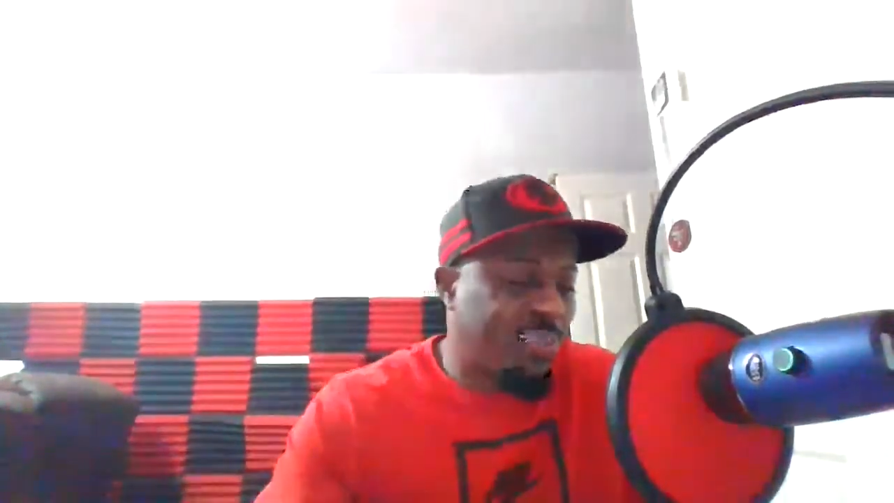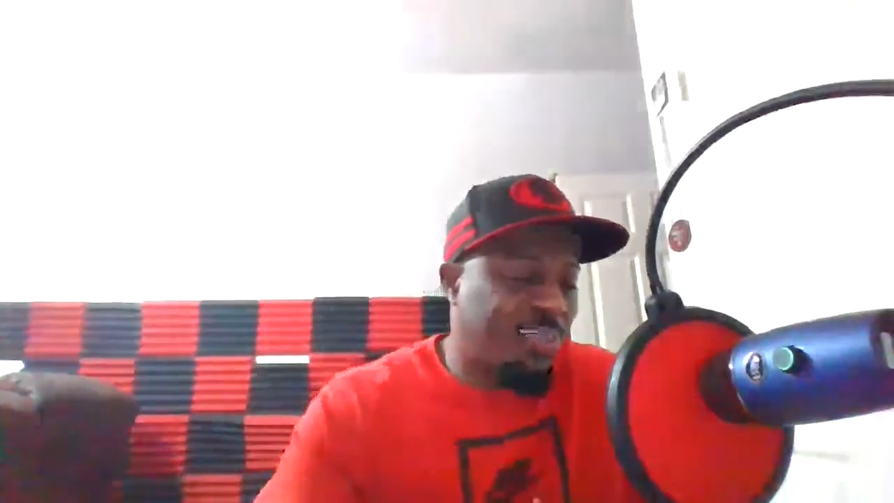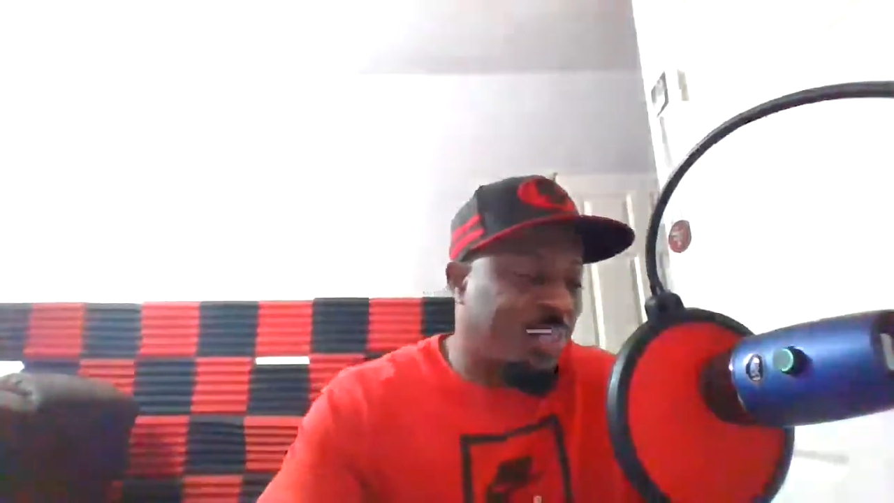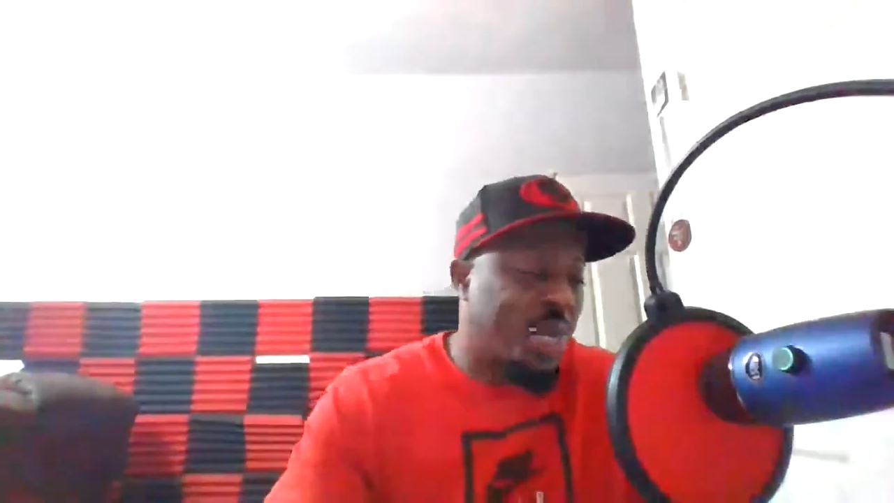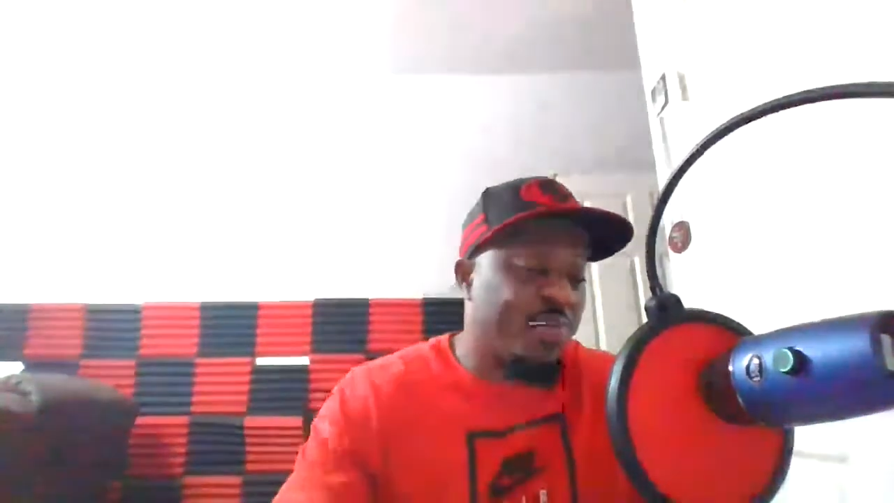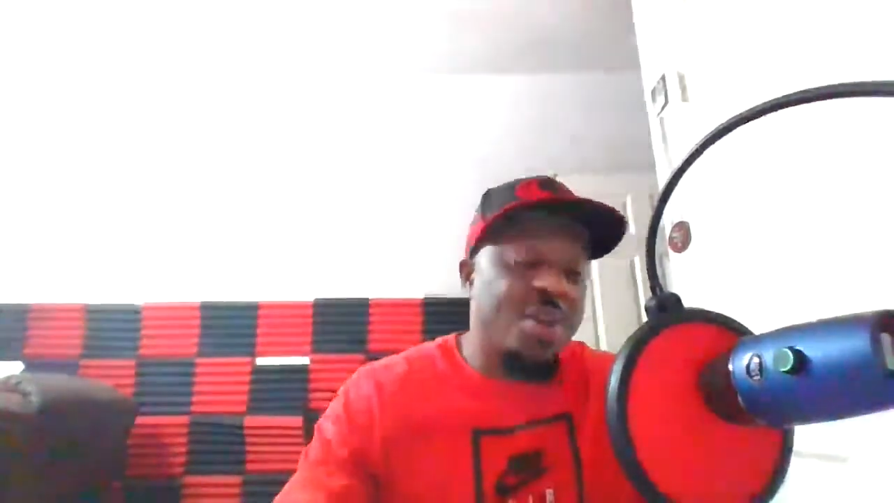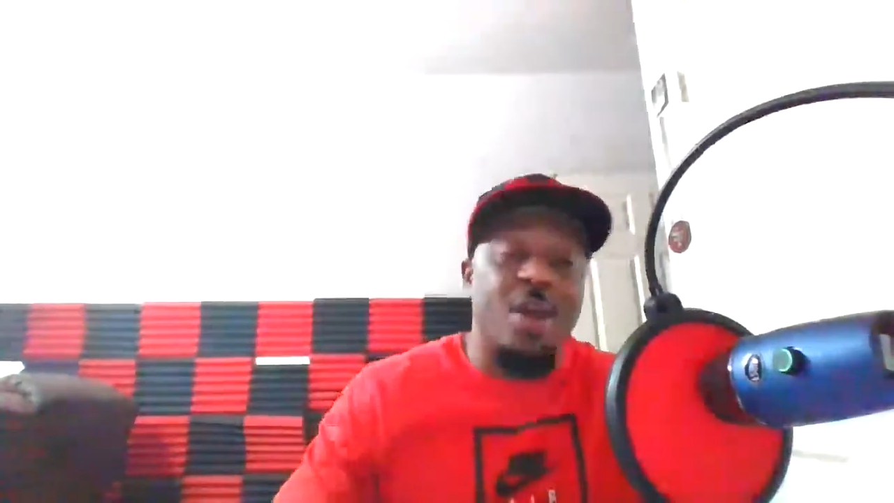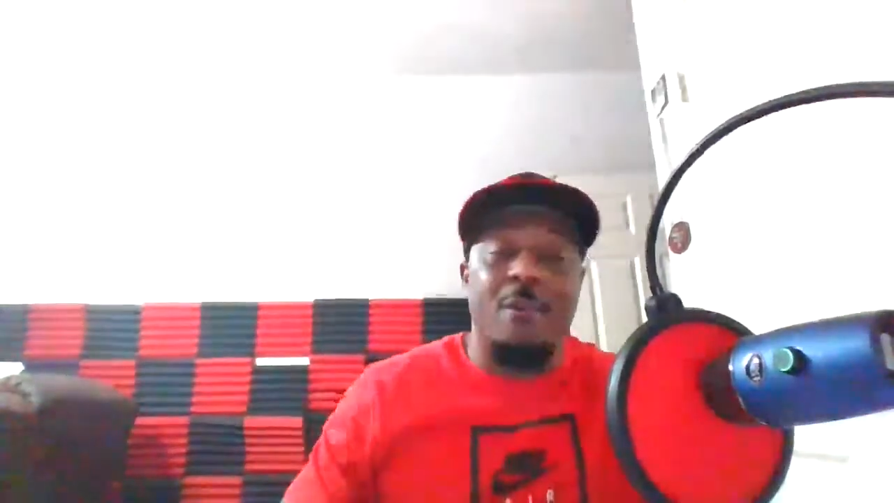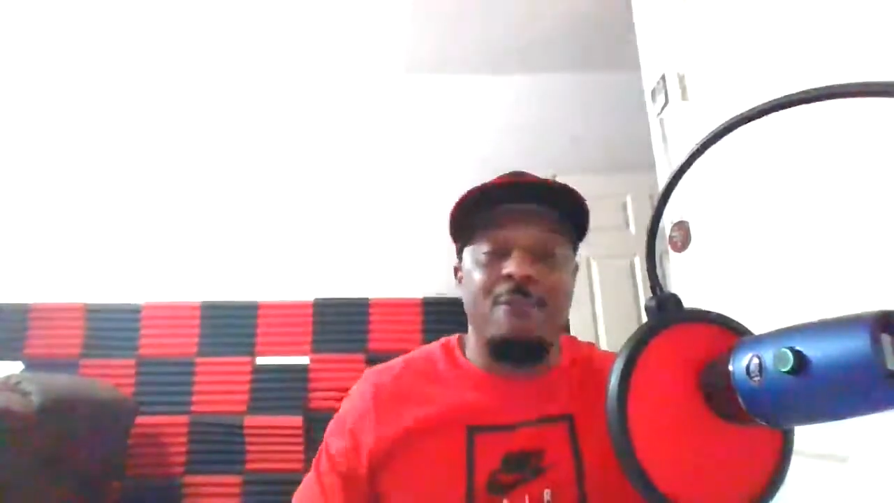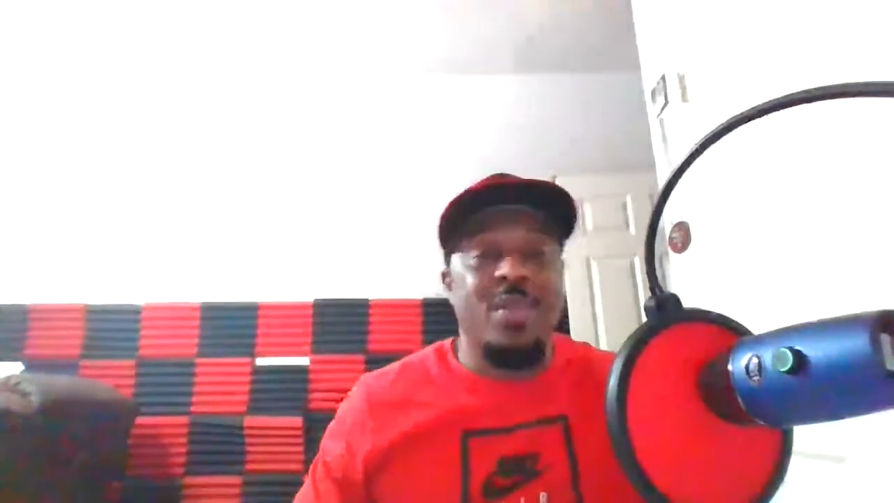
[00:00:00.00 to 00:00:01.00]
Just never
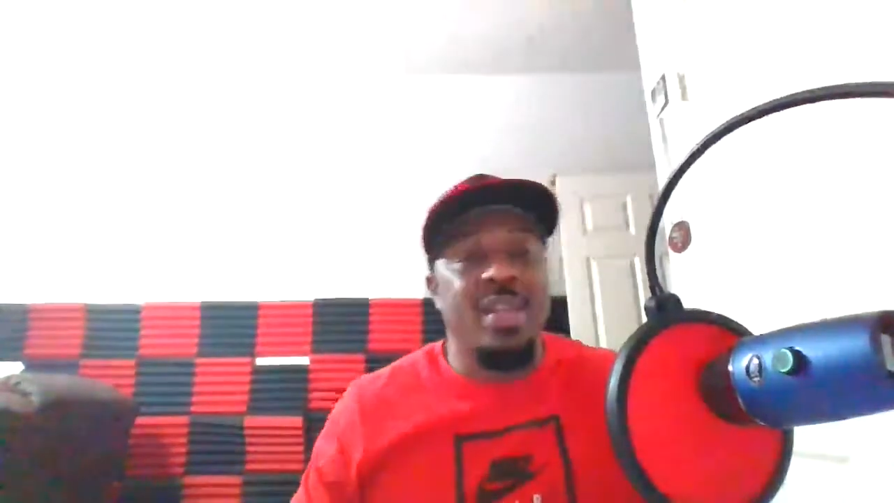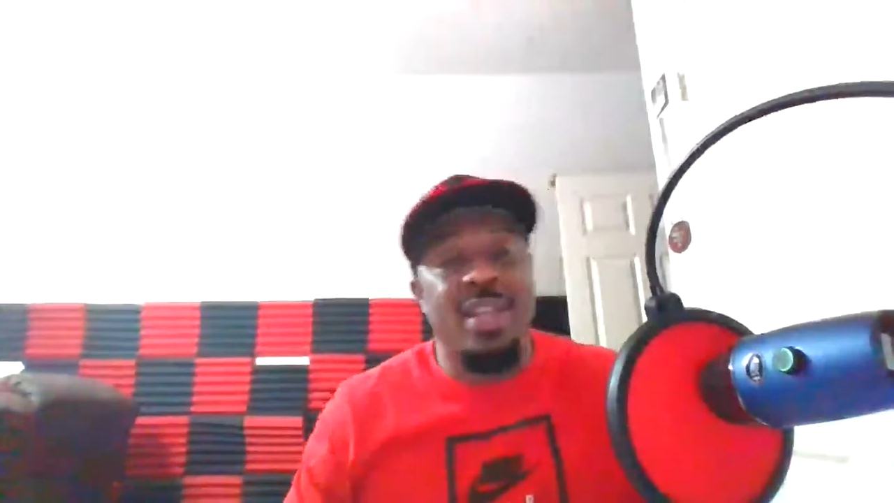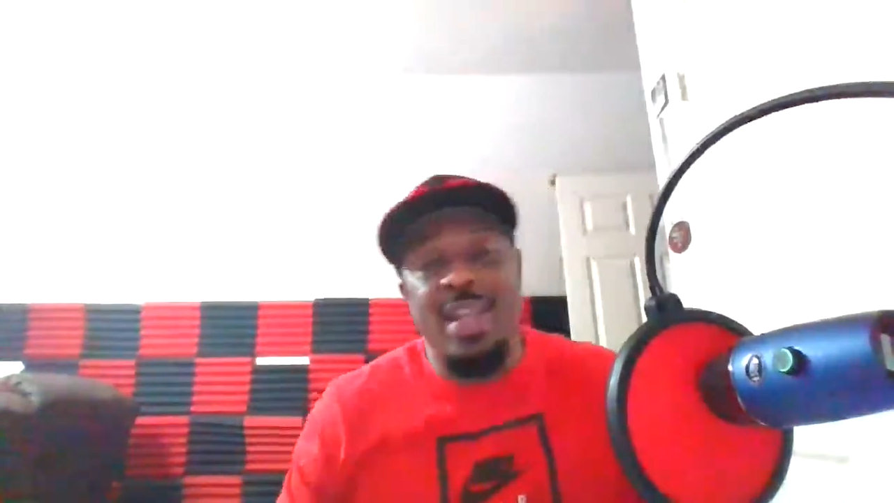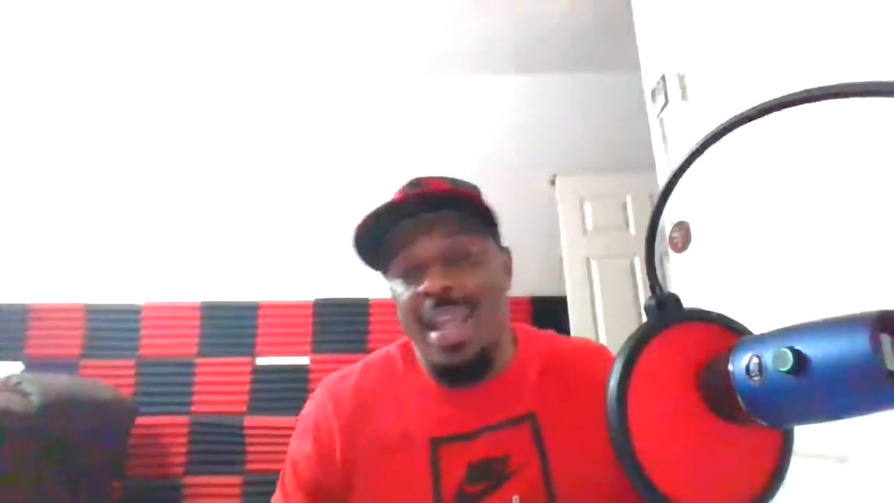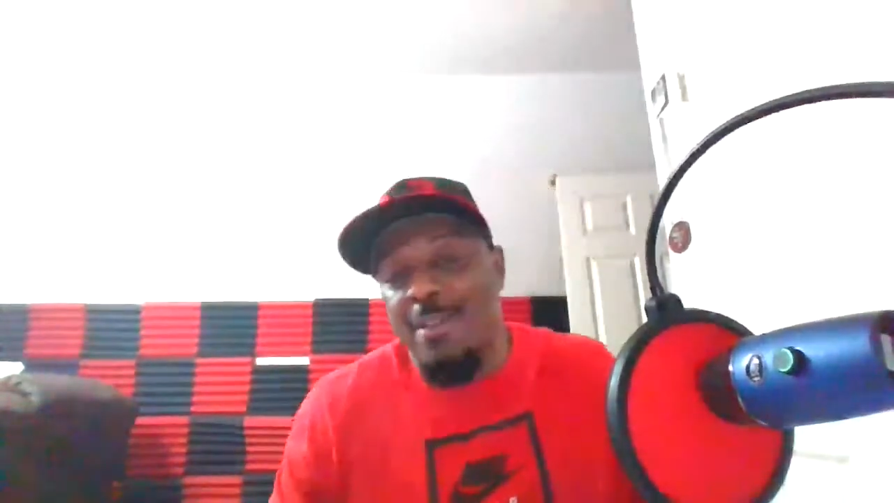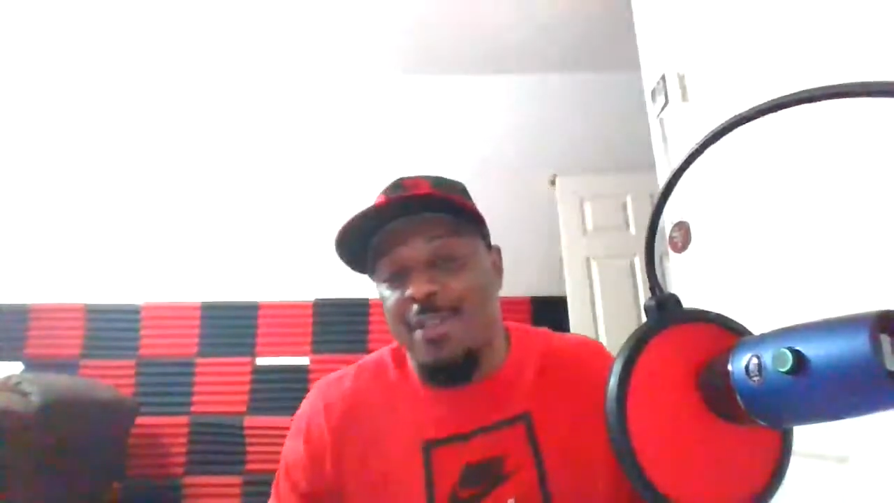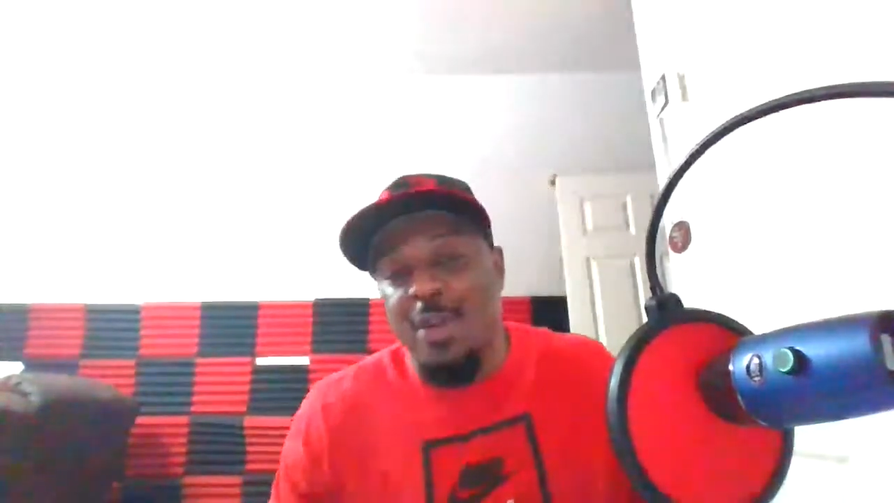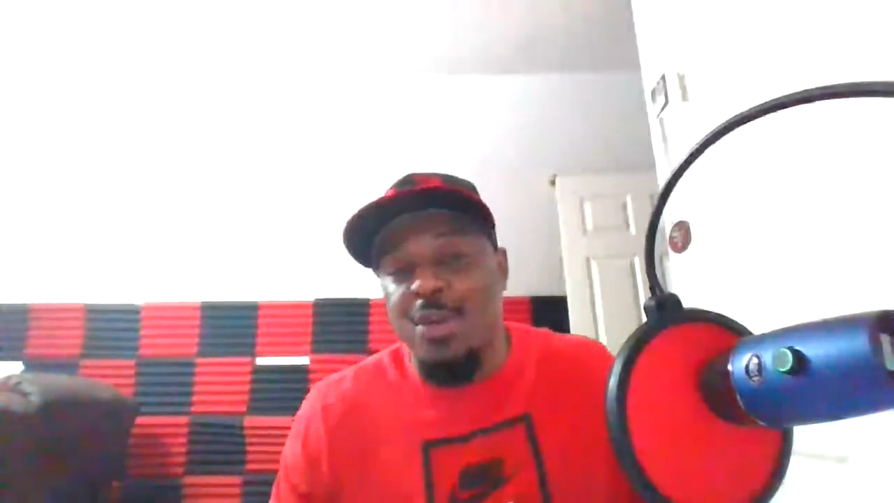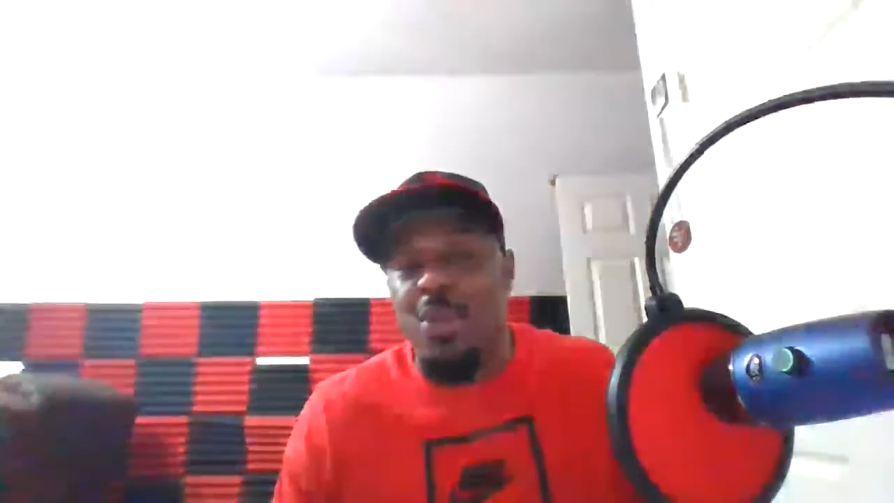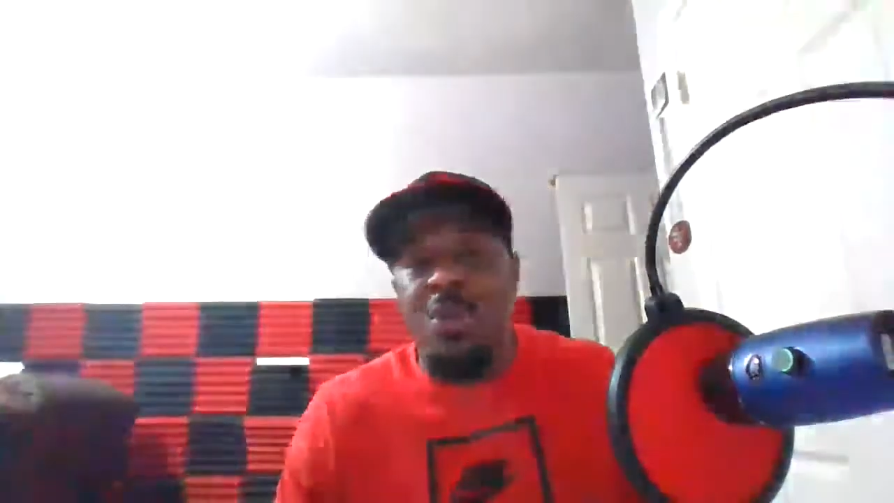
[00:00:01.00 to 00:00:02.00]
know. The
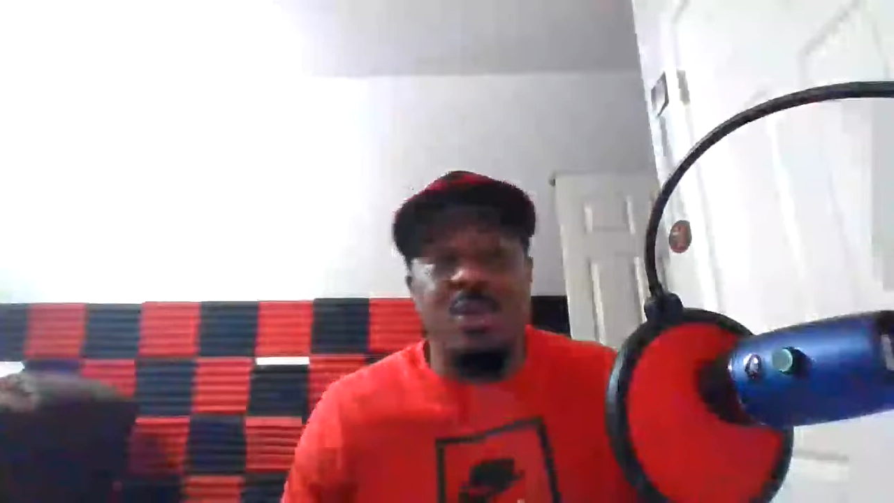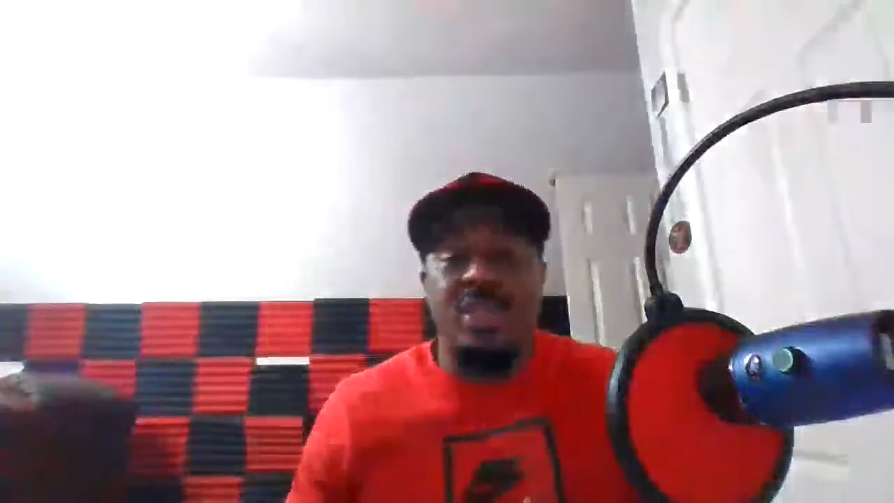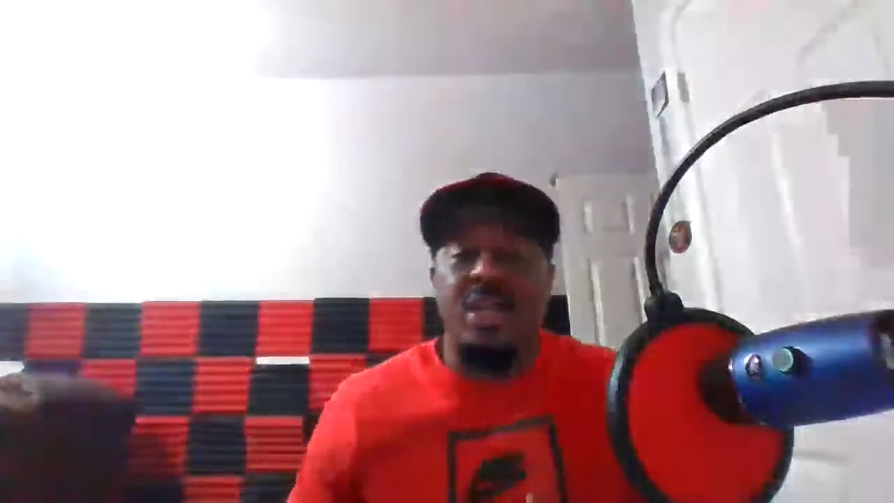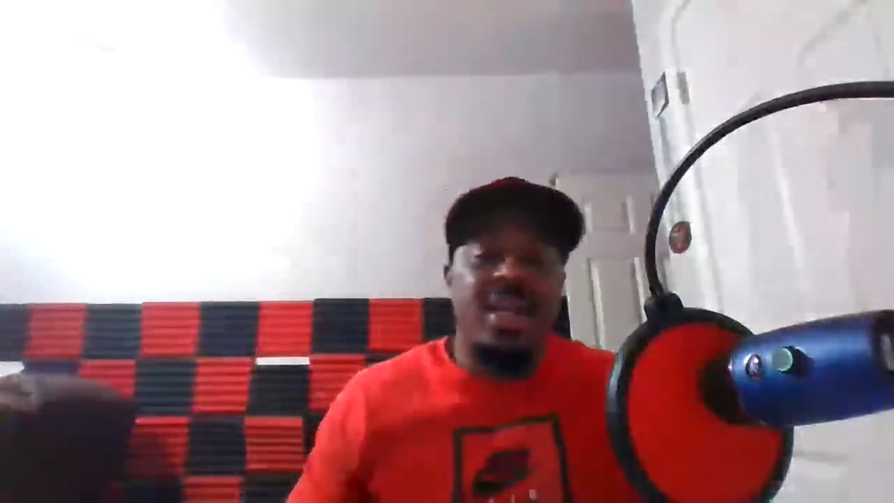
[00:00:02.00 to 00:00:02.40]
NFL news